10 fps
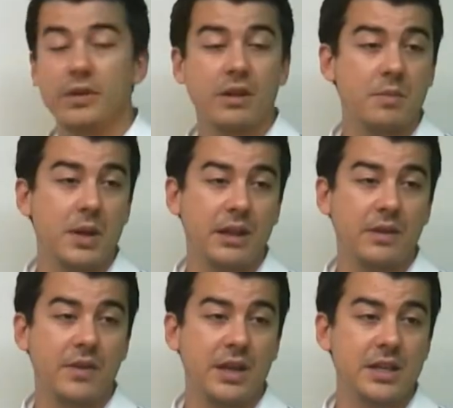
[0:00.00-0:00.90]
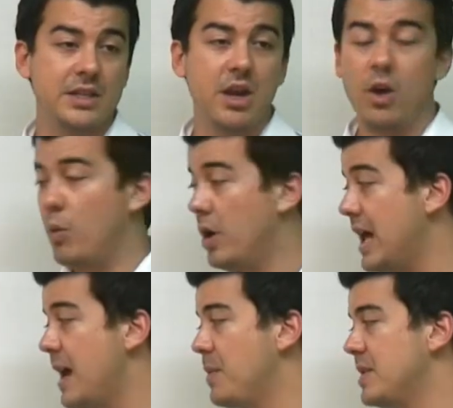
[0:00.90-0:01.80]
what the compelling event is. What
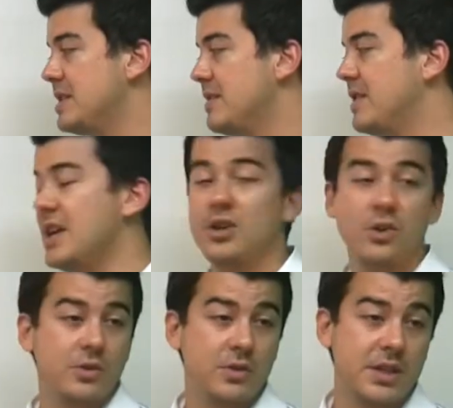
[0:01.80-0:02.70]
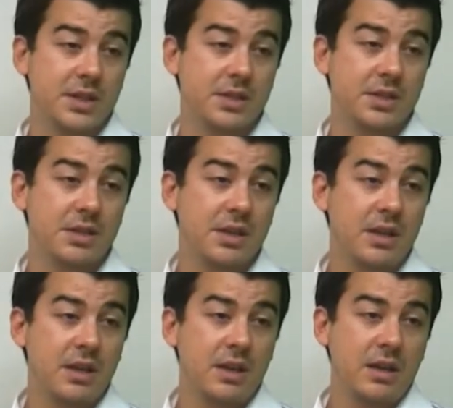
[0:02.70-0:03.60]
happens if they don't do this?
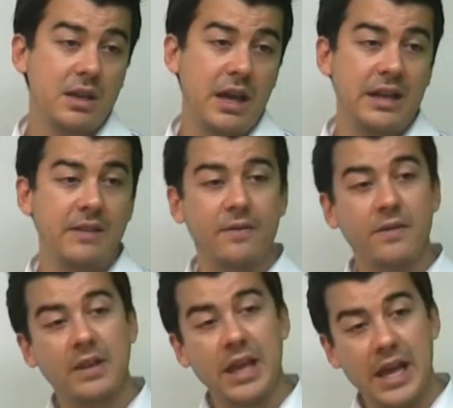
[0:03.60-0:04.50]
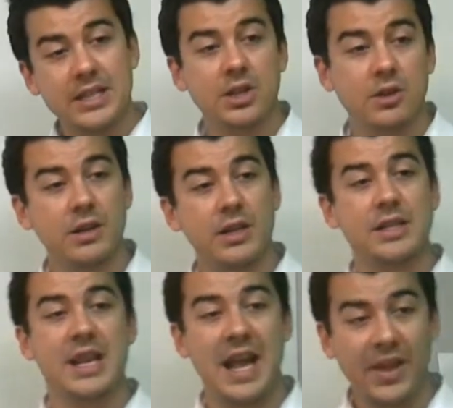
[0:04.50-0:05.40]
And if the answer
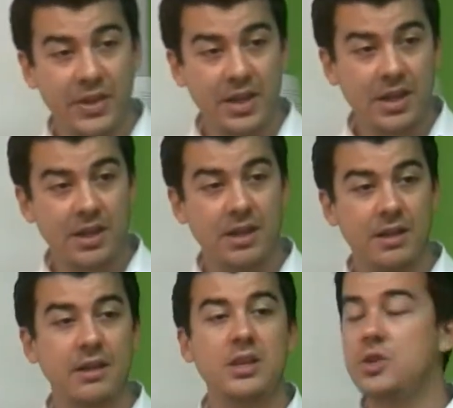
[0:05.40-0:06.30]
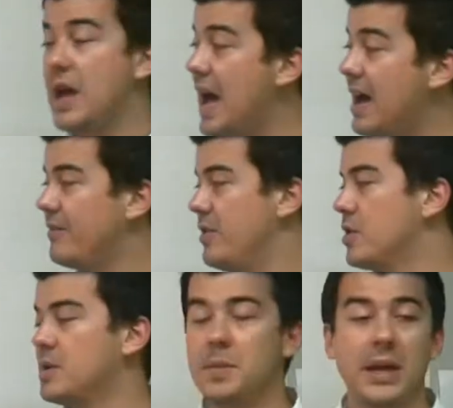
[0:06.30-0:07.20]
is nothing, then you have
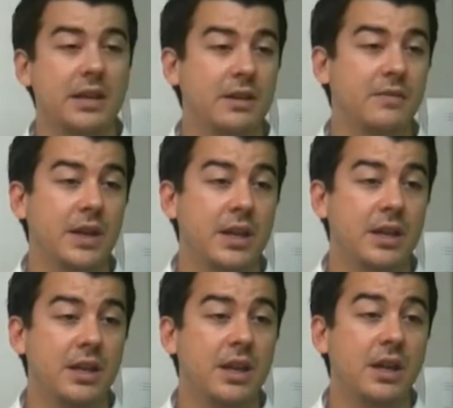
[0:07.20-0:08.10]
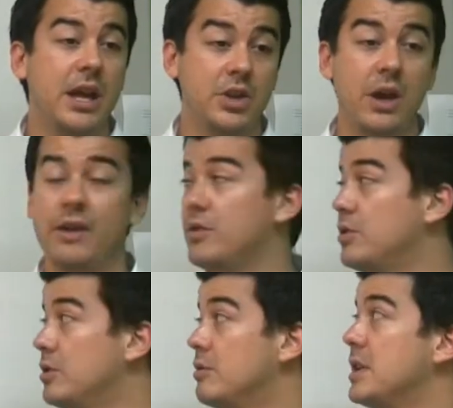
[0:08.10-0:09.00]
no compelling event, and you have a
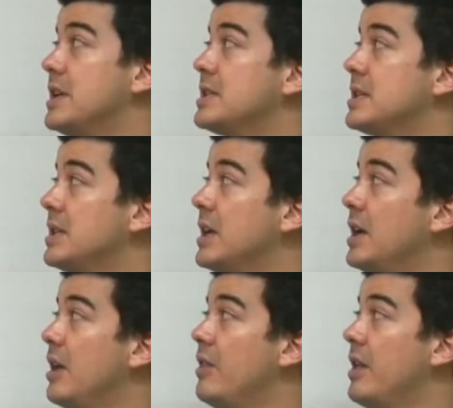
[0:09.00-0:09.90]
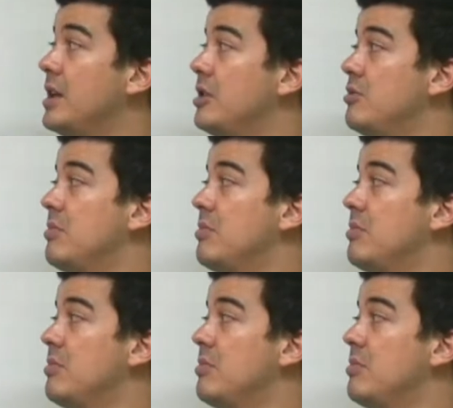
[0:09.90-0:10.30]
good reason that